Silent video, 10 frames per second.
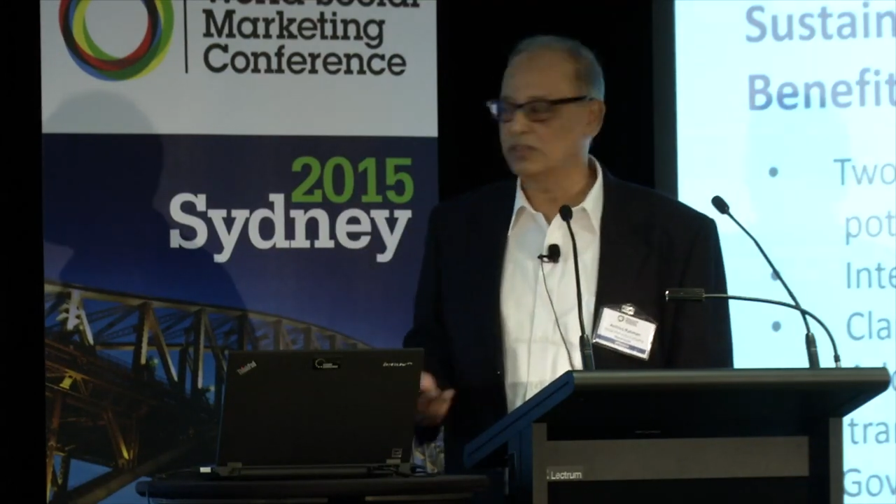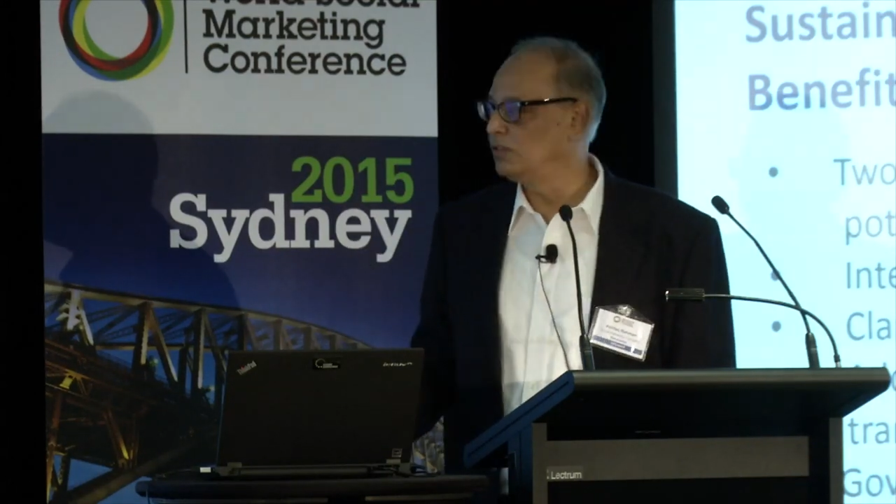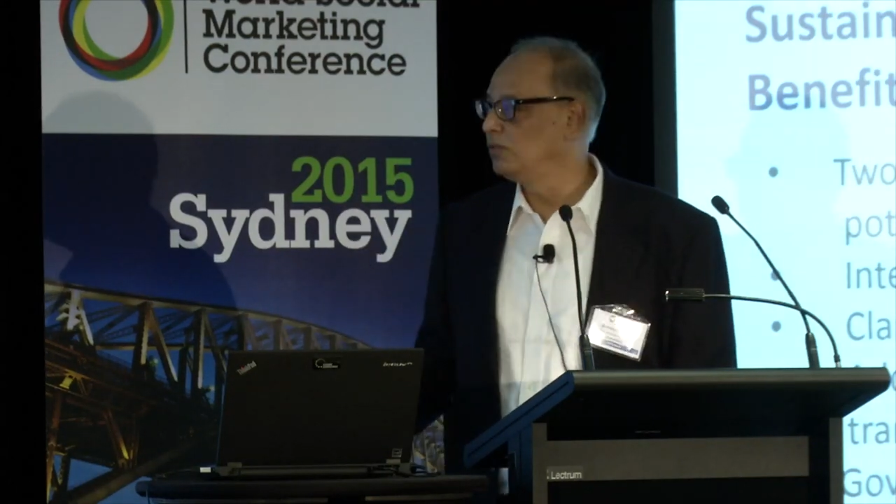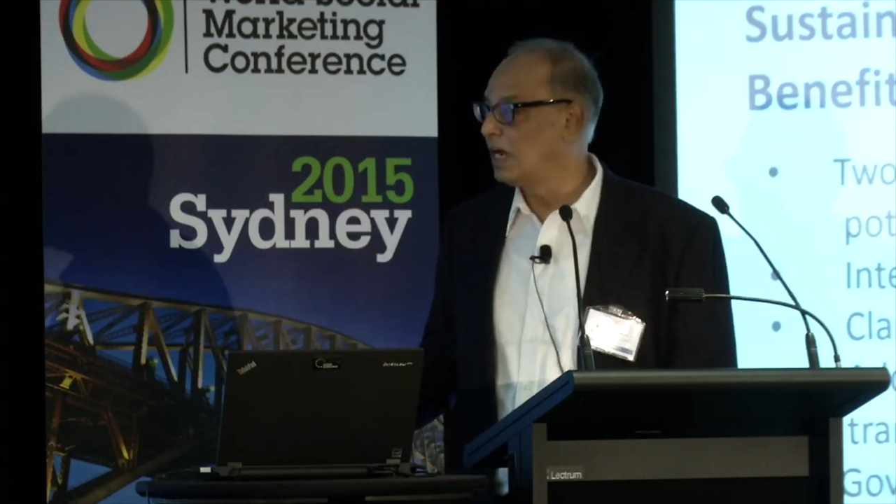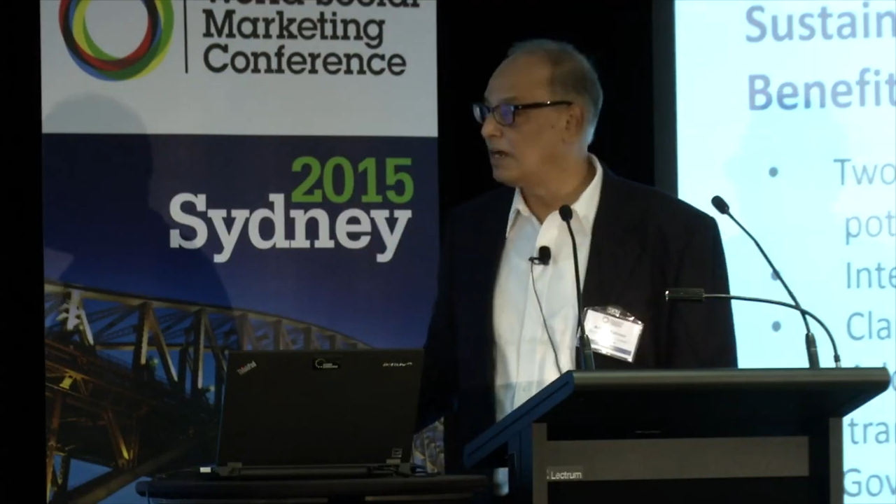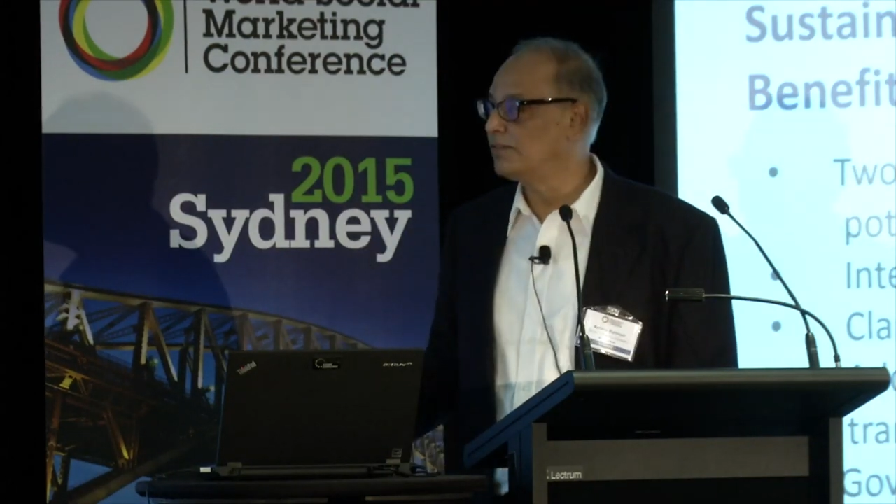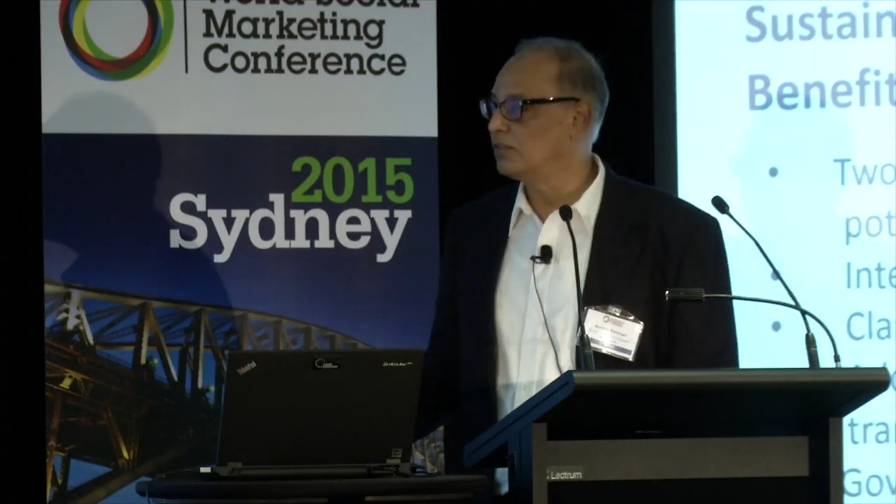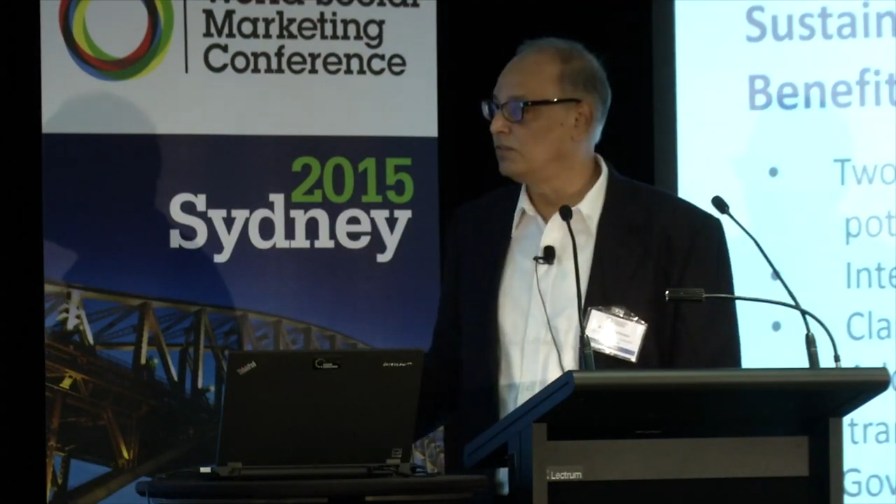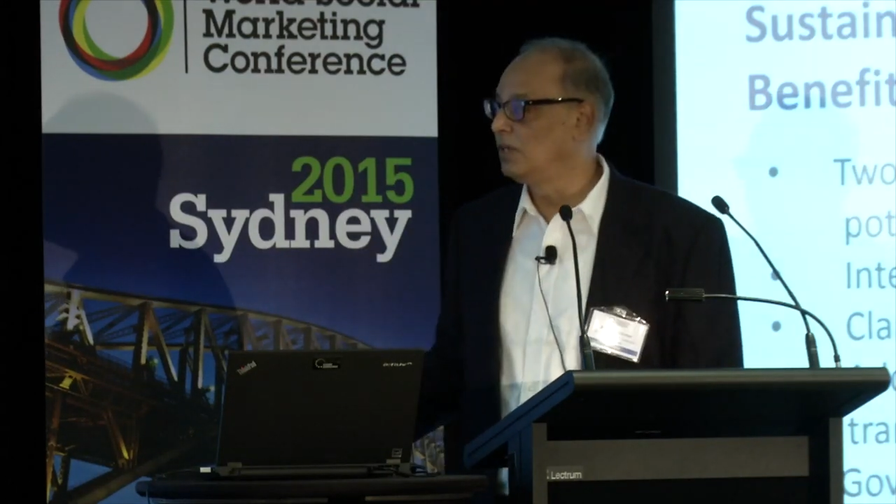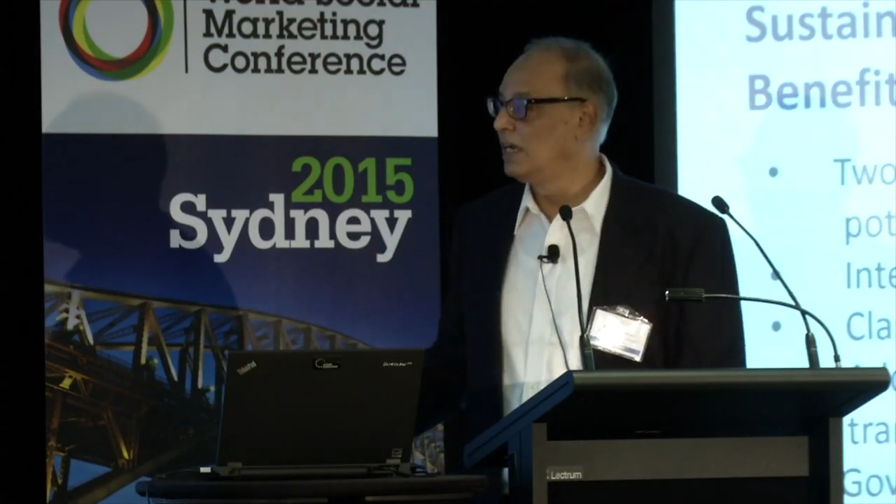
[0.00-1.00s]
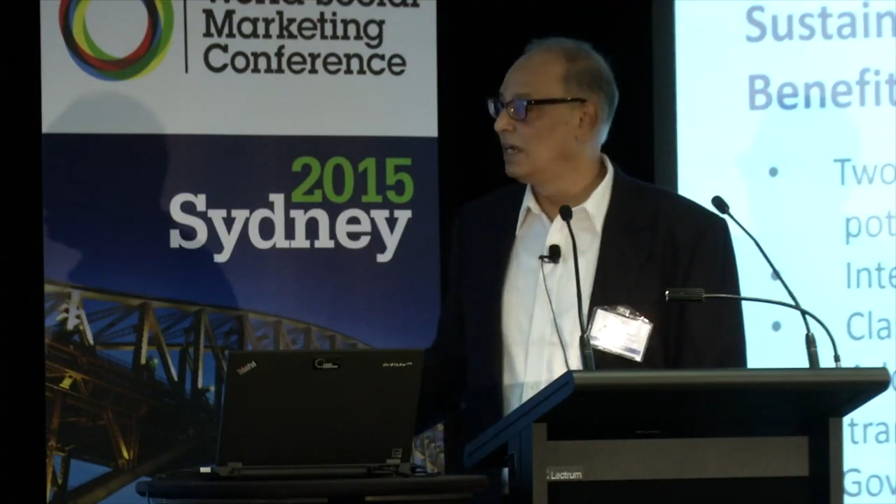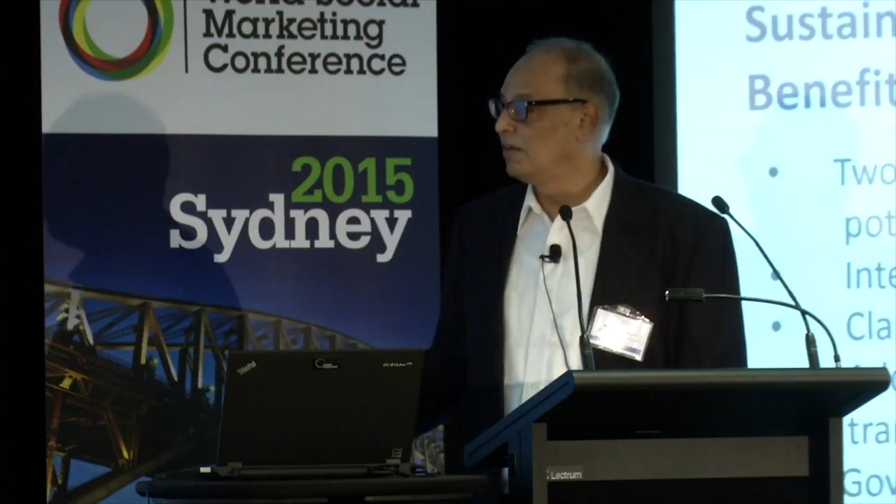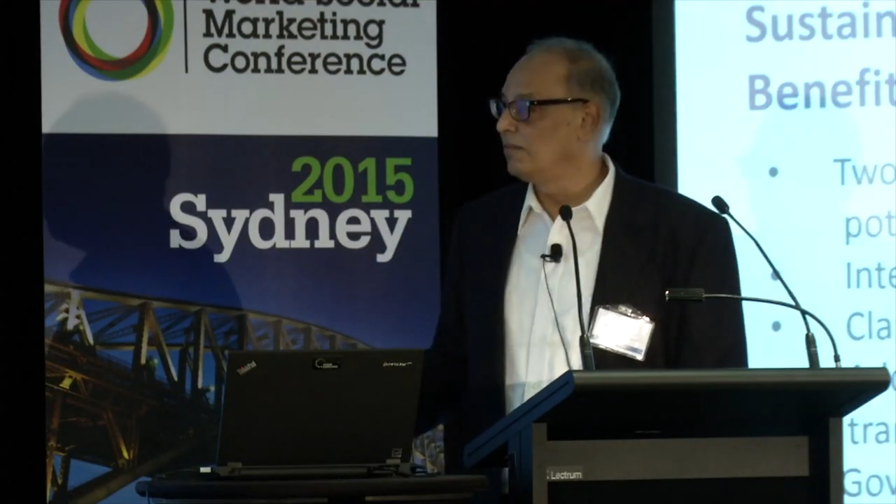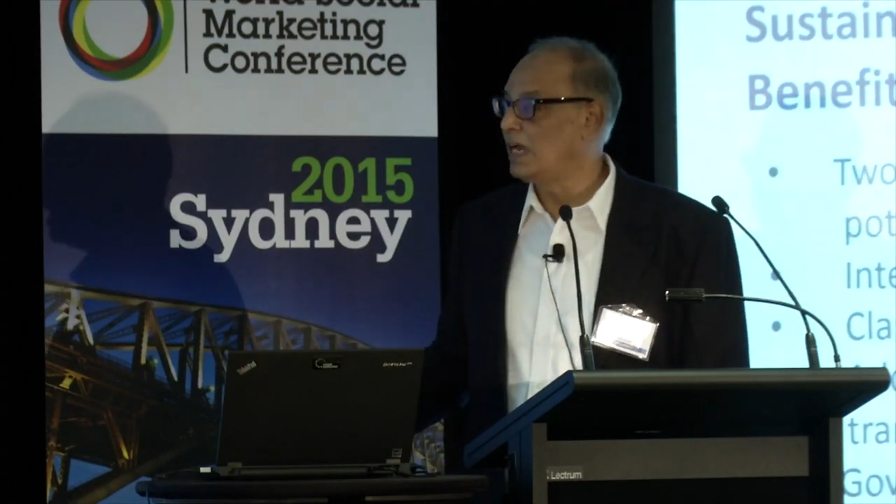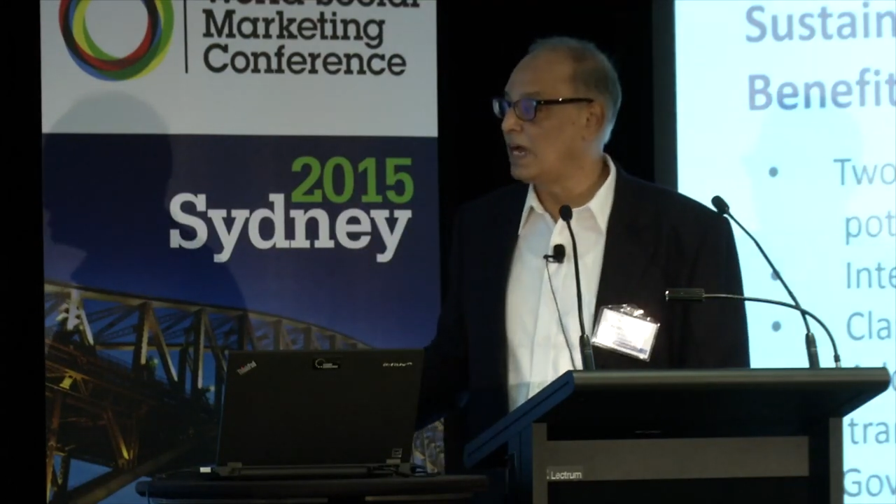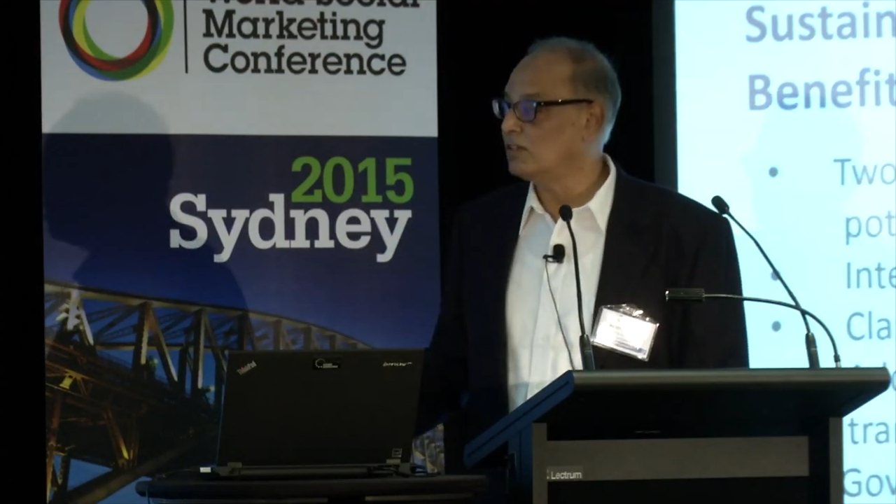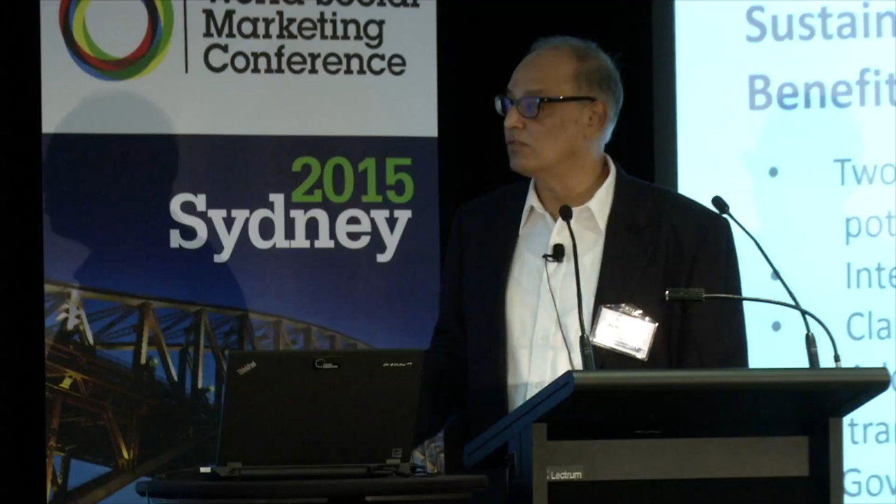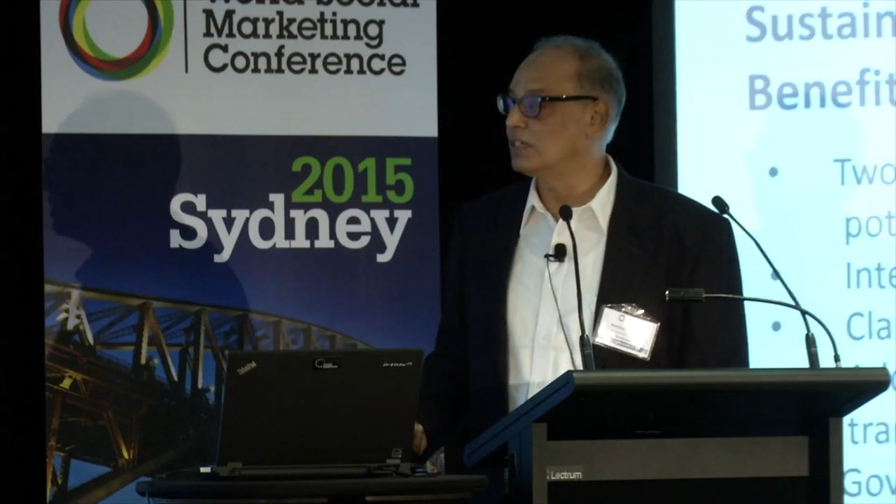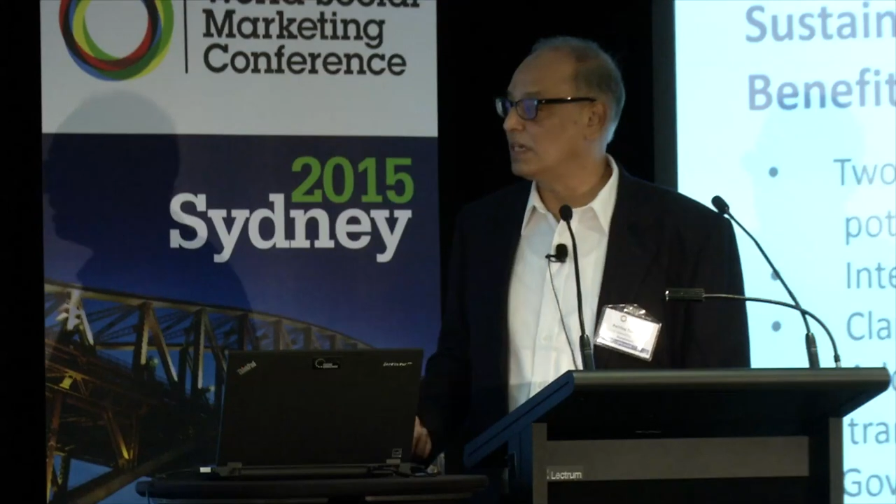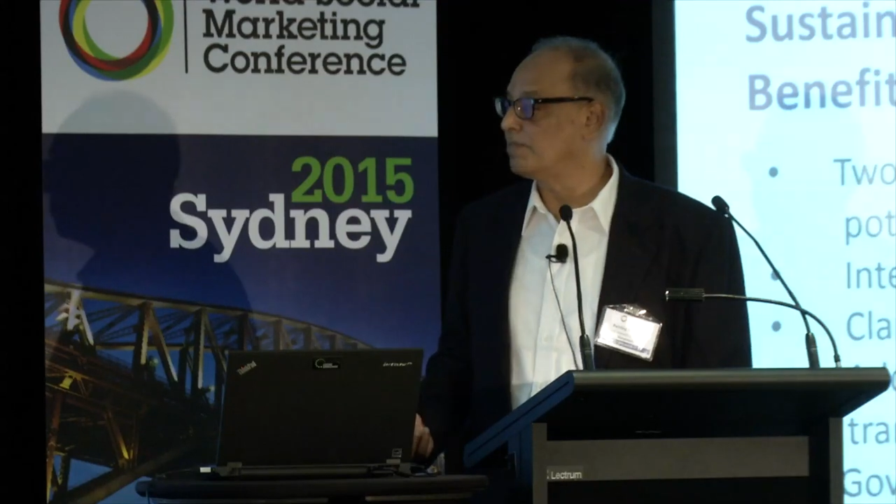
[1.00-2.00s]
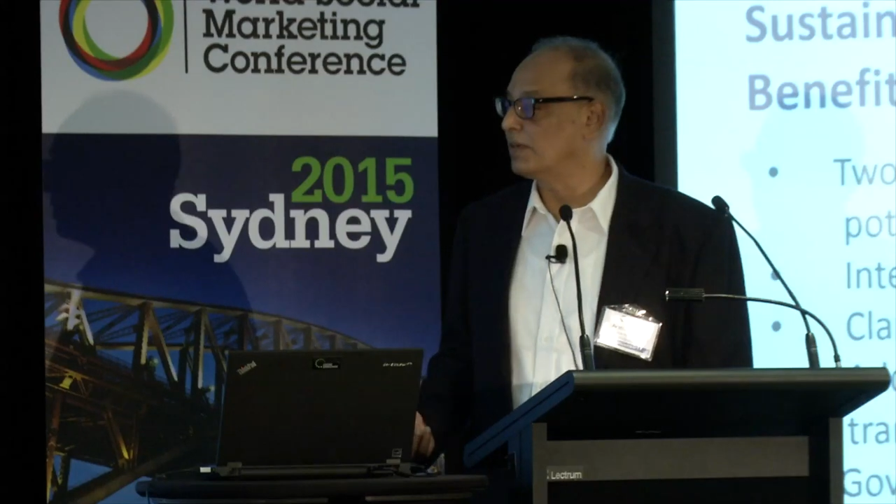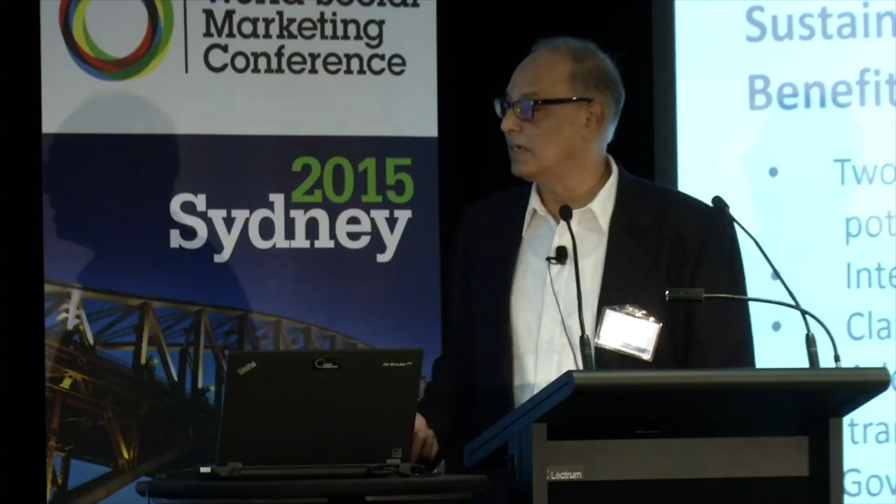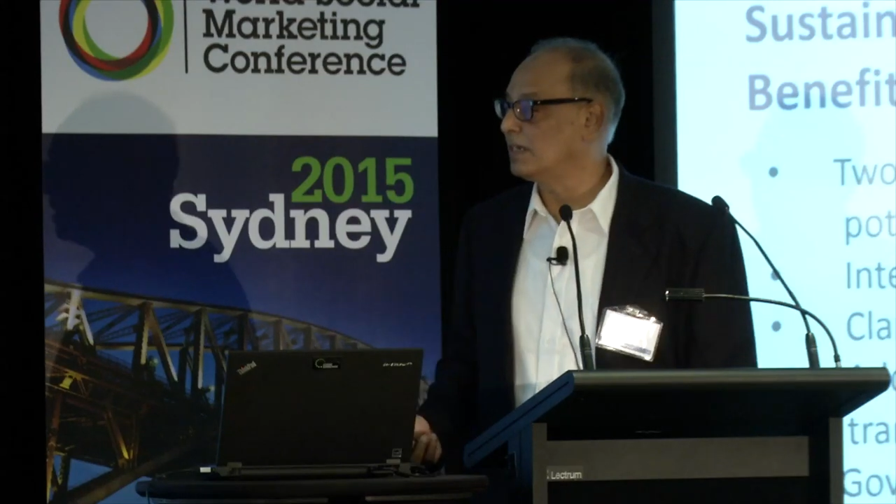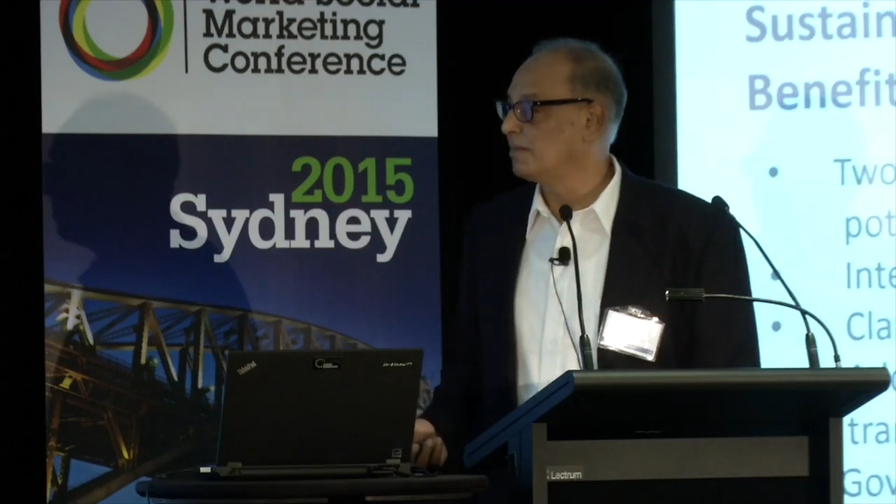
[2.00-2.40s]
So you have to, we had to separate.